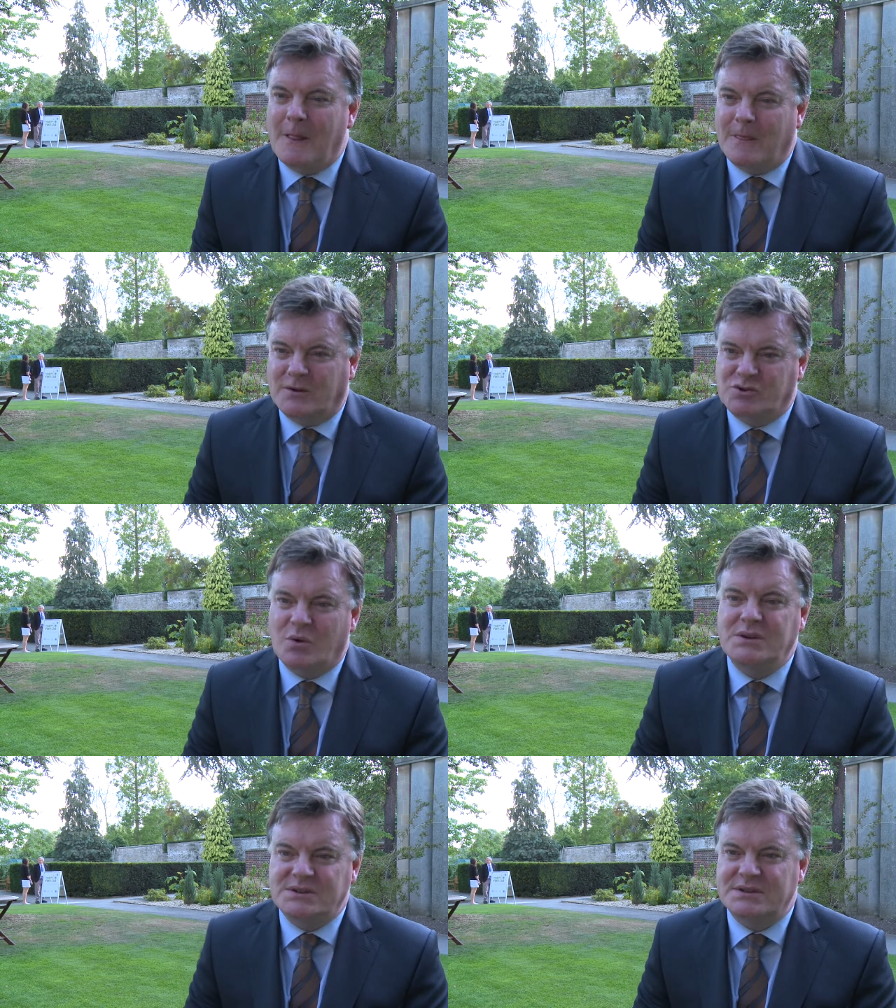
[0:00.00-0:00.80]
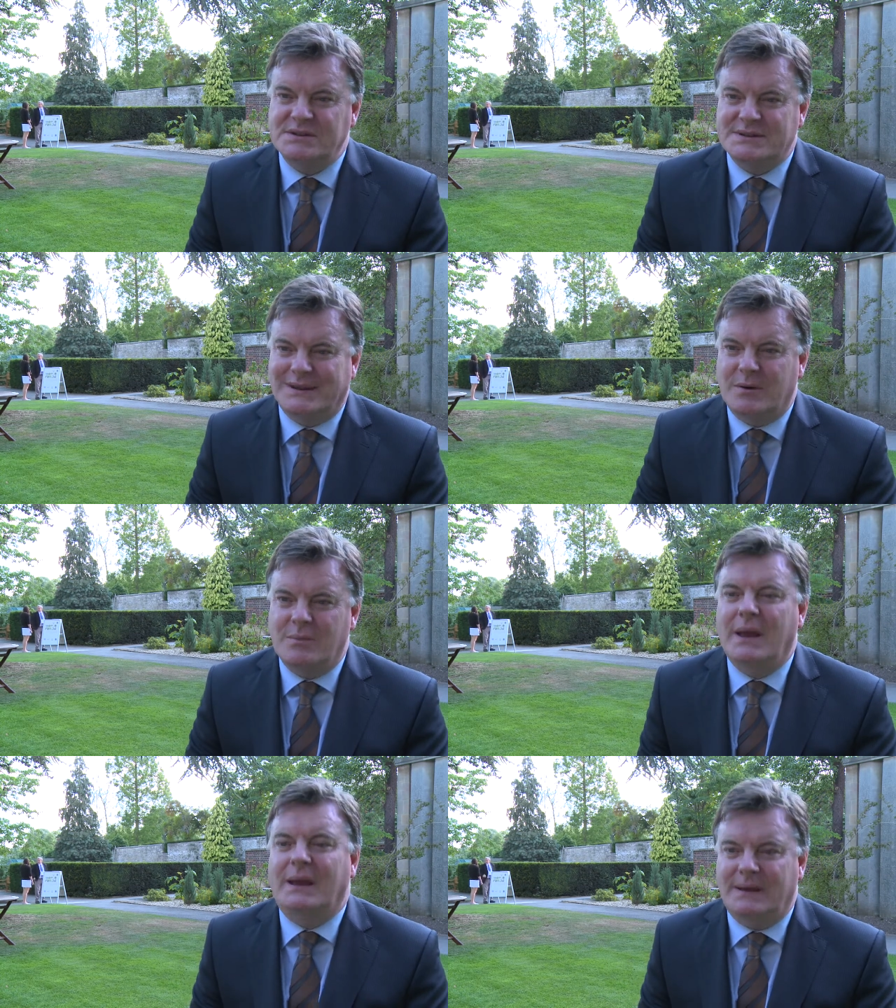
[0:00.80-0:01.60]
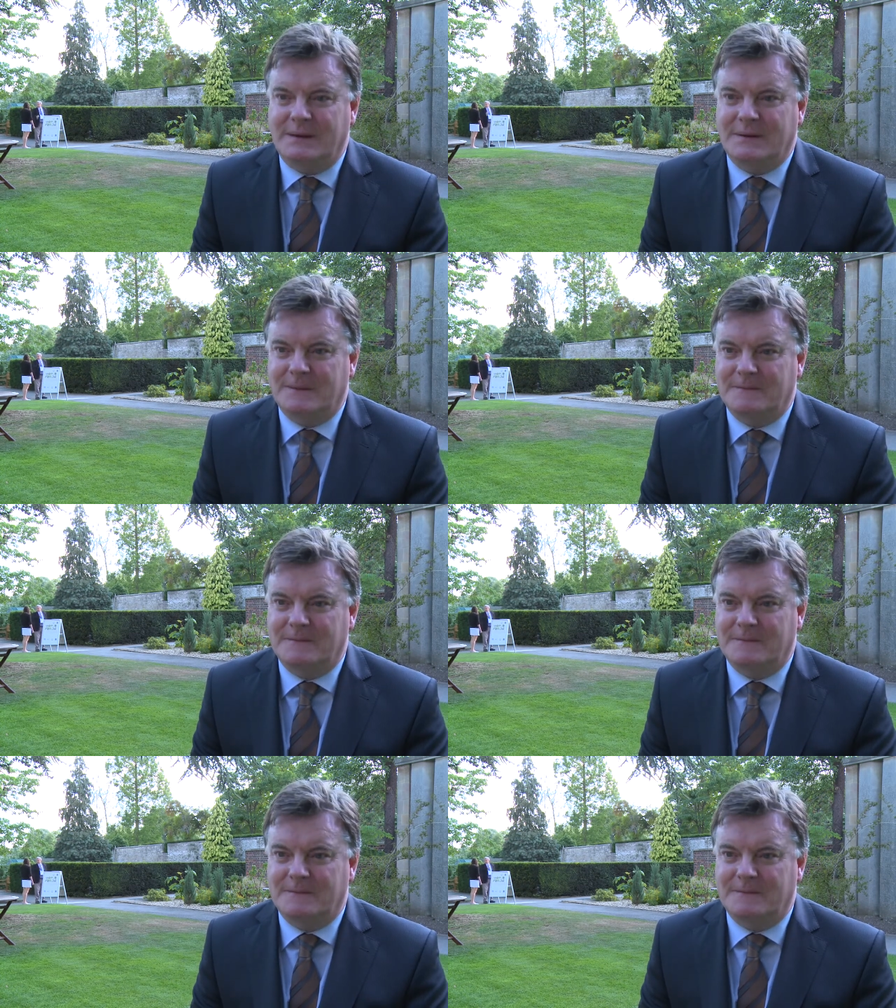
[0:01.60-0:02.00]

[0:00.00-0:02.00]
the choices that are made